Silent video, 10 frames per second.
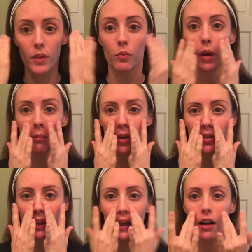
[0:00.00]
well,
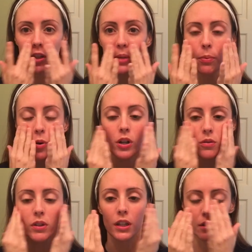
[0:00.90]
mostly like on your
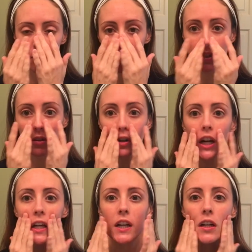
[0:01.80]
pores when you do it
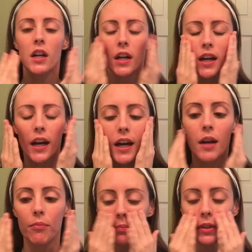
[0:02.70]
right here.
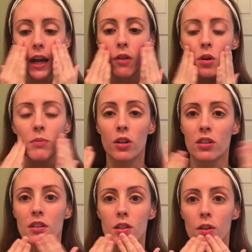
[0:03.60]
Downward
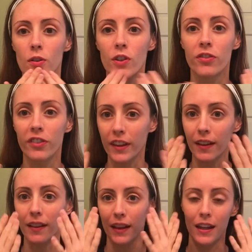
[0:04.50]
motion to
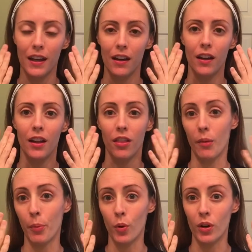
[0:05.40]
fill in
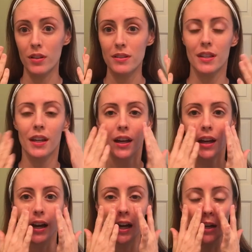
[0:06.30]
the pores.
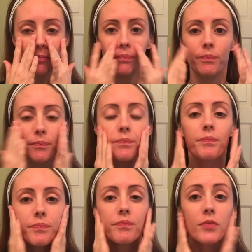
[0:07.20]

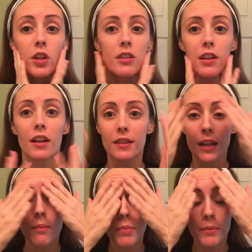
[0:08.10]
So there's a little
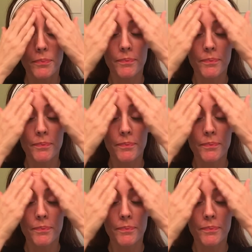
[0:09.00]
tip.